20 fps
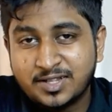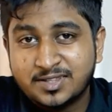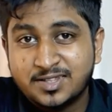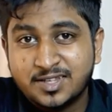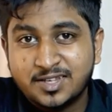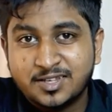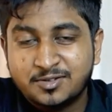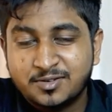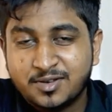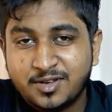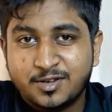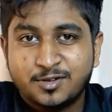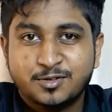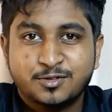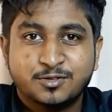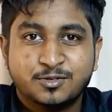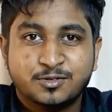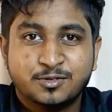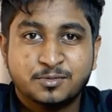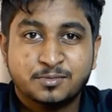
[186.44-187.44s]
one thing you can
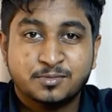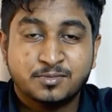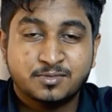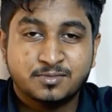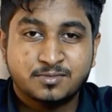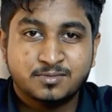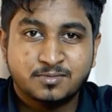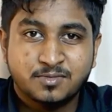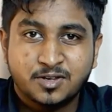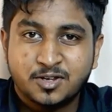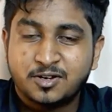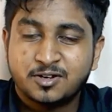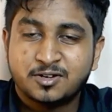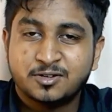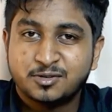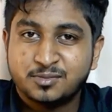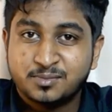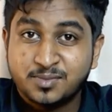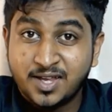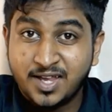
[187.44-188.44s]
do in
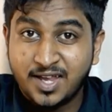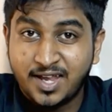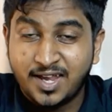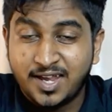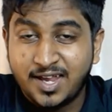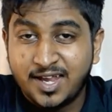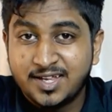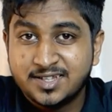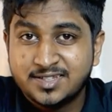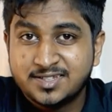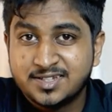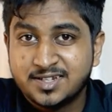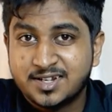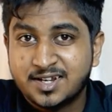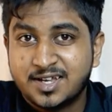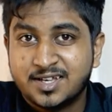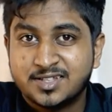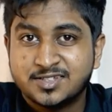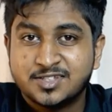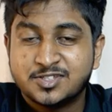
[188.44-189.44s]
order to be engaged in
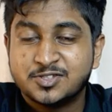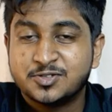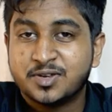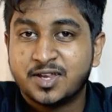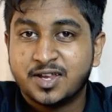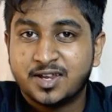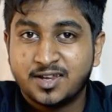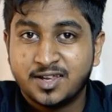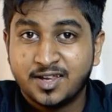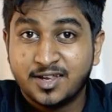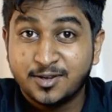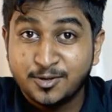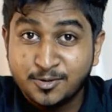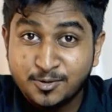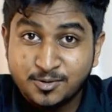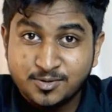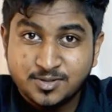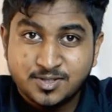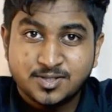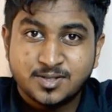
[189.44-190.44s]
classes you can take
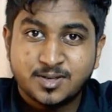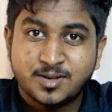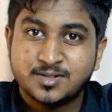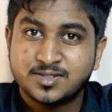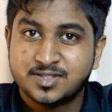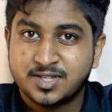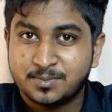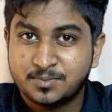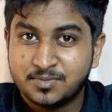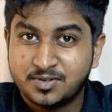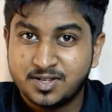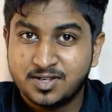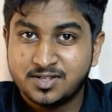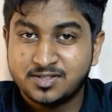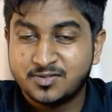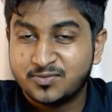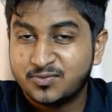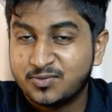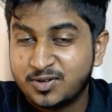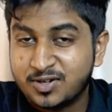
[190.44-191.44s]
notes or
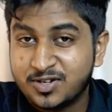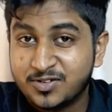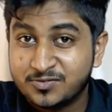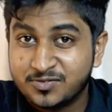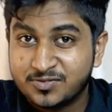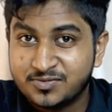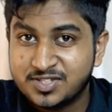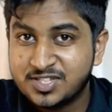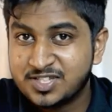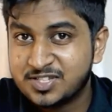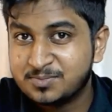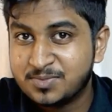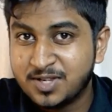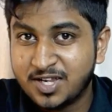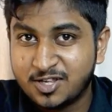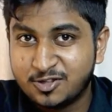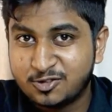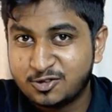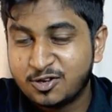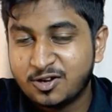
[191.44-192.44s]
summaries of whatever which is
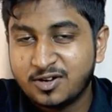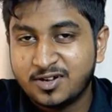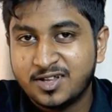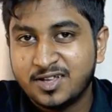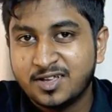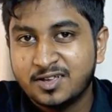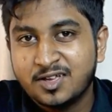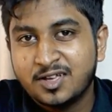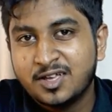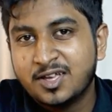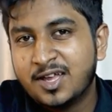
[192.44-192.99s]
being taught